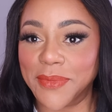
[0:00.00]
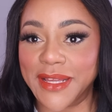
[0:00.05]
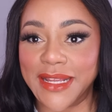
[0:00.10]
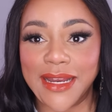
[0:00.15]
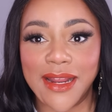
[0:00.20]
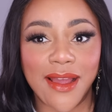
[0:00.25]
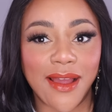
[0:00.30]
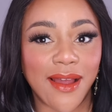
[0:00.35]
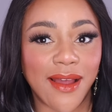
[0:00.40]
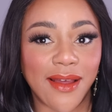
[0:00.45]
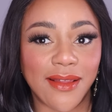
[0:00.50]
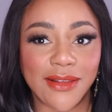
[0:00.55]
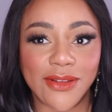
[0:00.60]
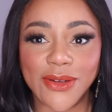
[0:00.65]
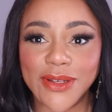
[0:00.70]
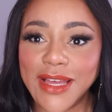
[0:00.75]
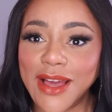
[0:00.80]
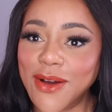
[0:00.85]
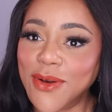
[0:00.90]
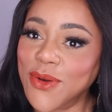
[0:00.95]
But
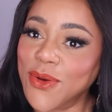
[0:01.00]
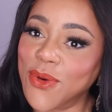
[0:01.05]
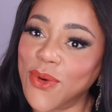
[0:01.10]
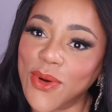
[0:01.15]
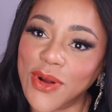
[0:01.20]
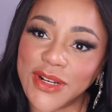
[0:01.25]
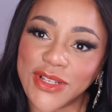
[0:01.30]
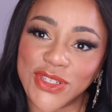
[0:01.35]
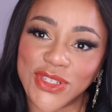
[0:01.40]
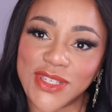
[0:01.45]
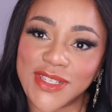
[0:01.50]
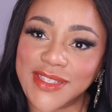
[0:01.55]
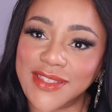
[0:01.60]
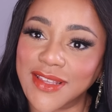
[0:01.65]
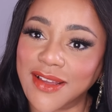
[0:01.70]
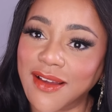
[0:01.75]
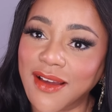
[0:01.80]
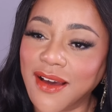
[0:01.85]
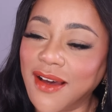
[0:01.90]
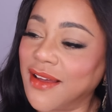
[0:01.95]
look how gorgeous
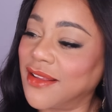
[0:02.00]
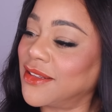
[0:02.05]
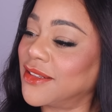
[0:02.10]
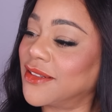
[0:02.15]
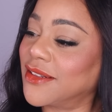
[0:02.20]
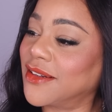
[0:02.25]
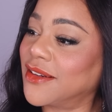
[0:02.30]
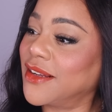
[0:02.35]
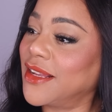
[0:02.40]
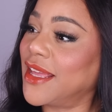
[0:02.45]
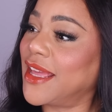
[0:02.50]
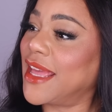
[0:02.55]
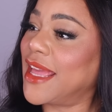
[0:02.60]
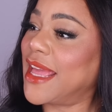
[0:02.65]
the color.